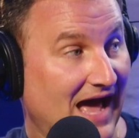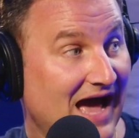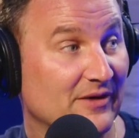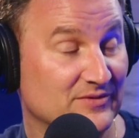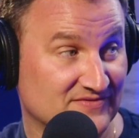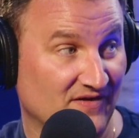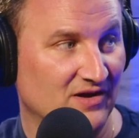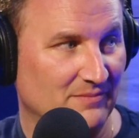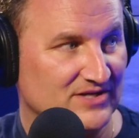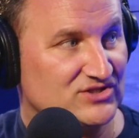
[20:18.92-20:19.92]
And I was
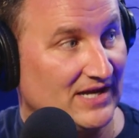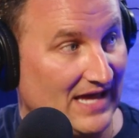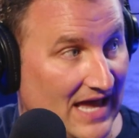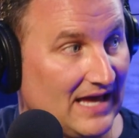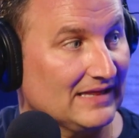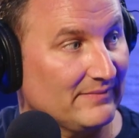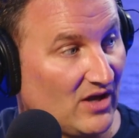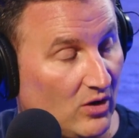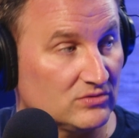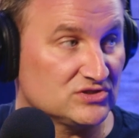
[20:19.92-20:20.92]
very much hey, let me
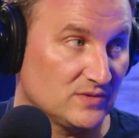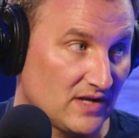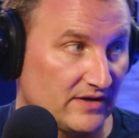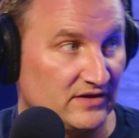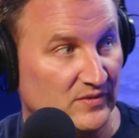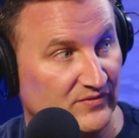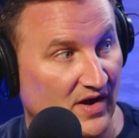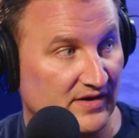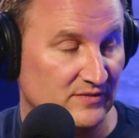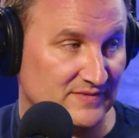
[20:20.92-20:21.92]
hold you and hug you and
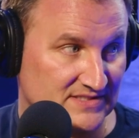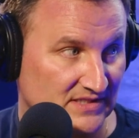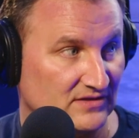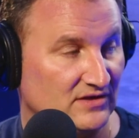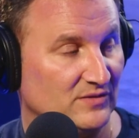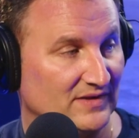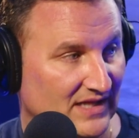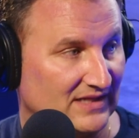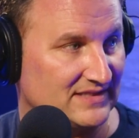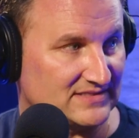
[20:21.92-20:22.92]
rock you and sing to you. And
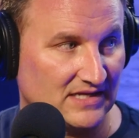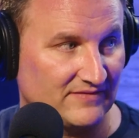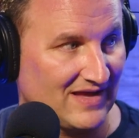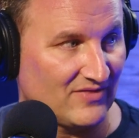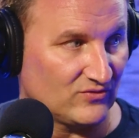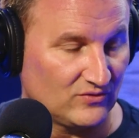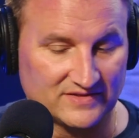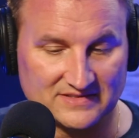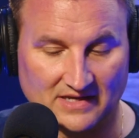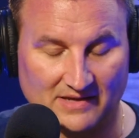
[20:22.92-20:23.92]
like, let's kind of get through
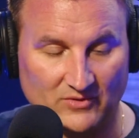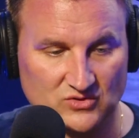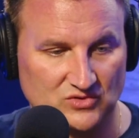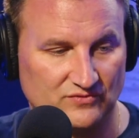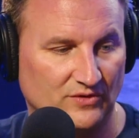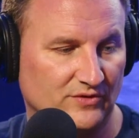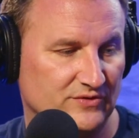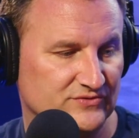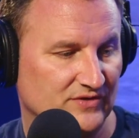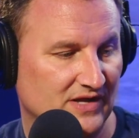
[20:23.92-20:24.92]
this like emotional roller
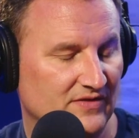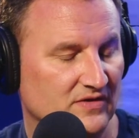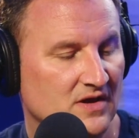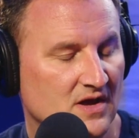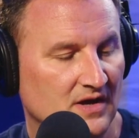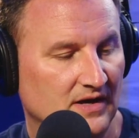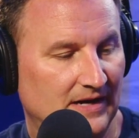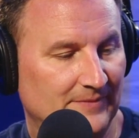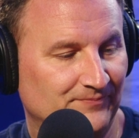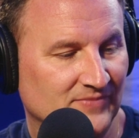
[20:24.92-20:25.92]
coaster together.
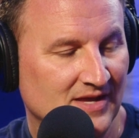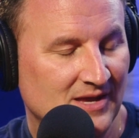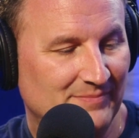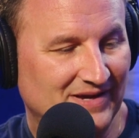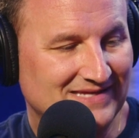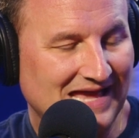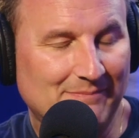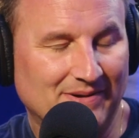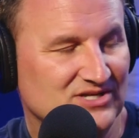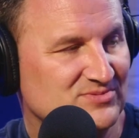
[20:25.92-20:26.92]
But yeah,
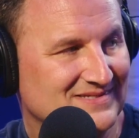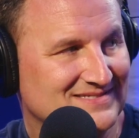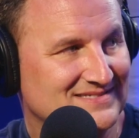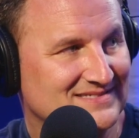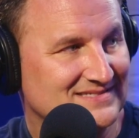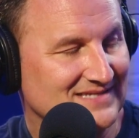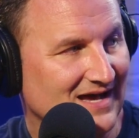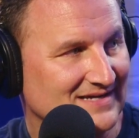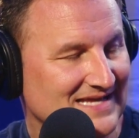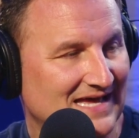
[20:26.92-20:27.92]
punishment sucks.